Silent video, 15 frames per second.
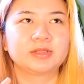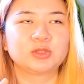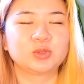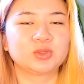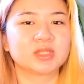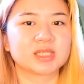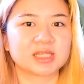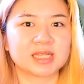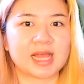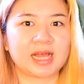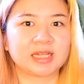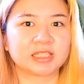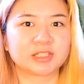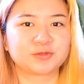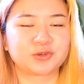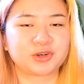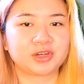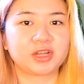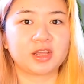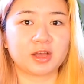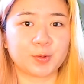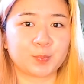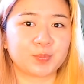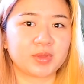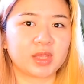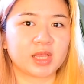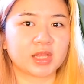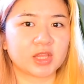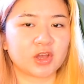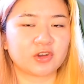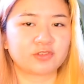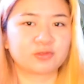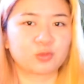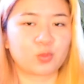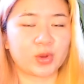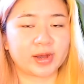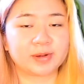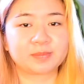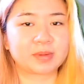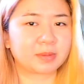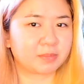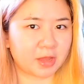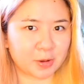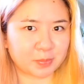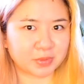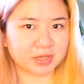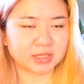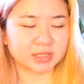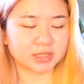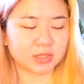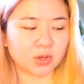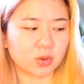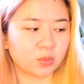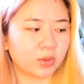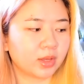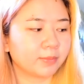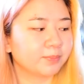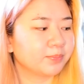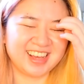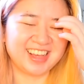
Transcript: do the slides for the update of where my paper is going.